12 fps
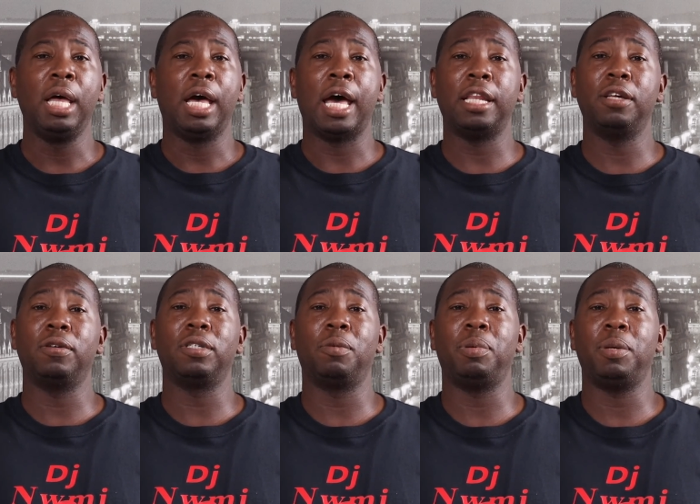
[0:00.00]
I know
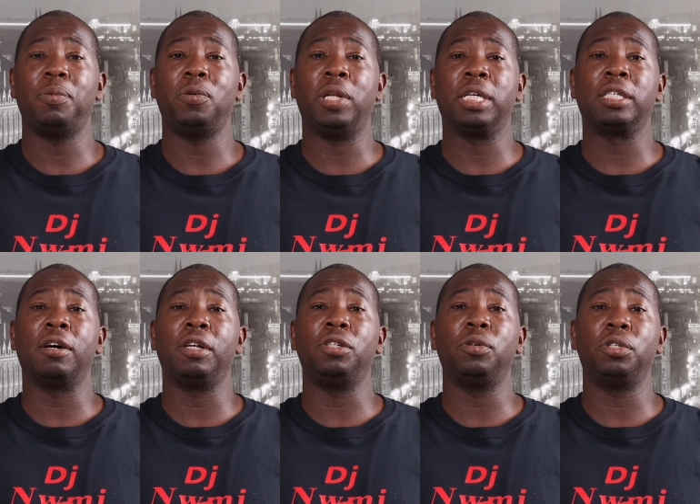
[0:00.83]
some people, that's all
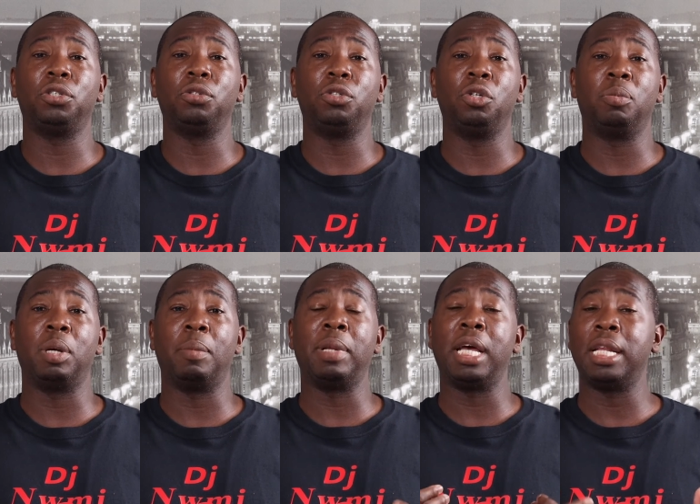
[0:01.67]
they do is YouTube.
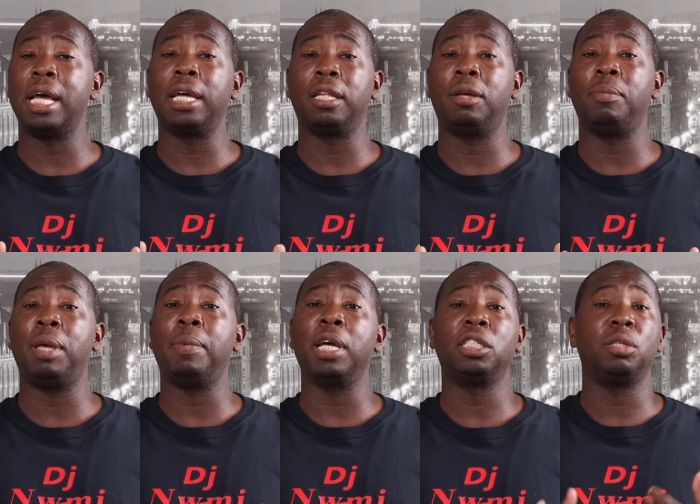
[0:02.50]
I'm not knocking it.
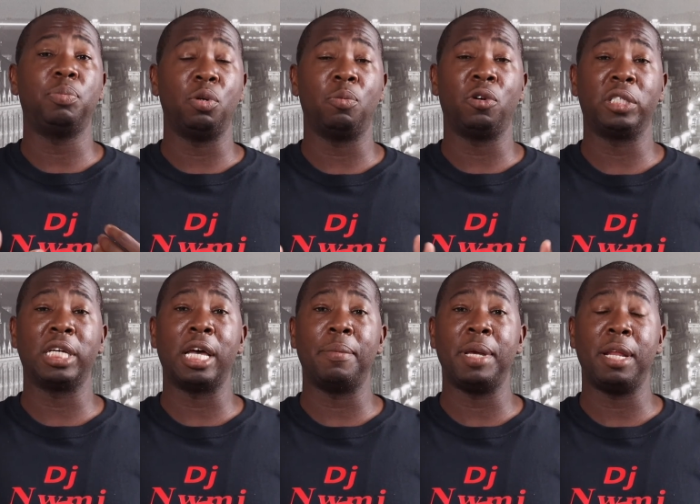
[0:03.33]
Maybe I should put more
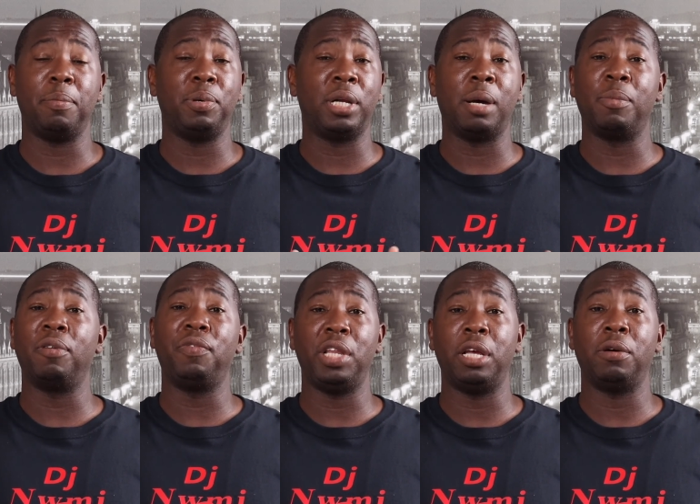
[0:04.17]
time in it and put out more
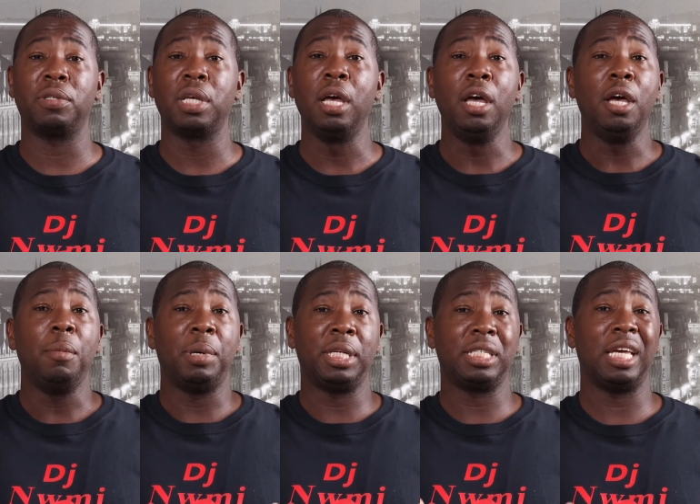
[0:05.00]
videos.
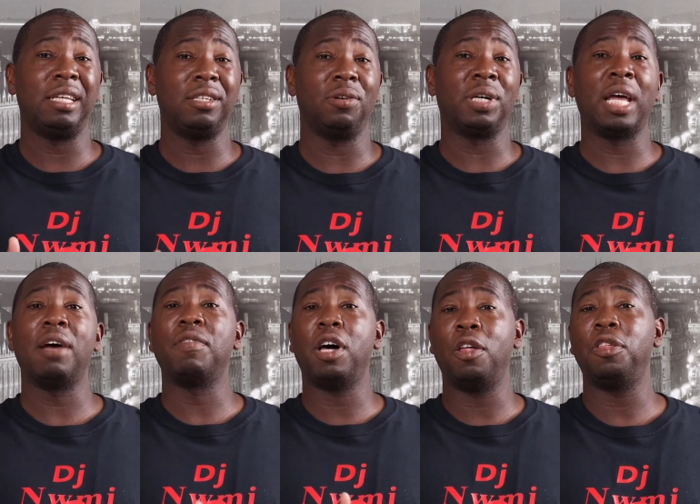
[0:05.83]
But in the same token, I
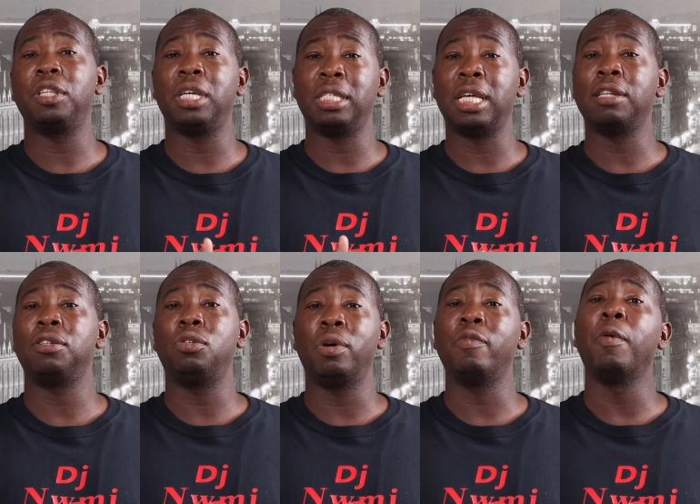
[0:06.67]
have other things I have to
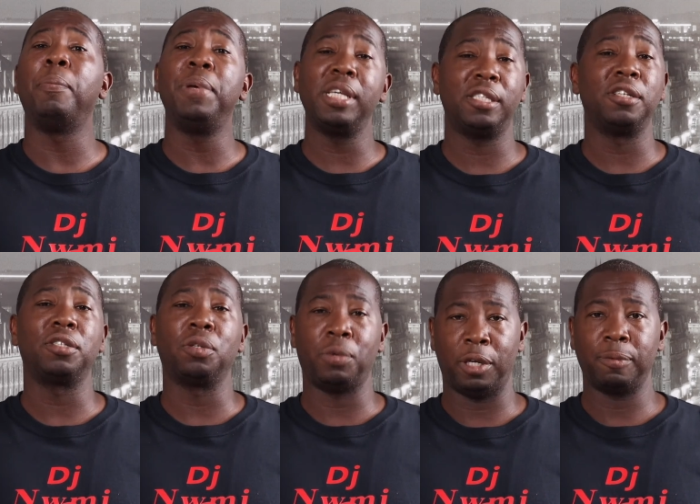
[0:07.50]
do. I have a business
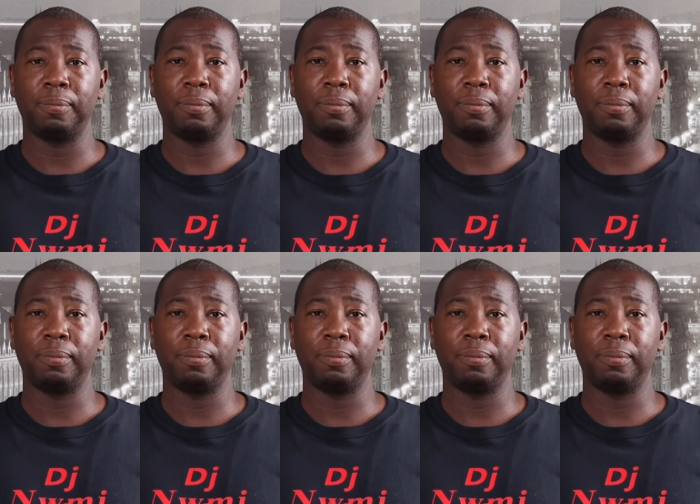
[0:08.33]
to run.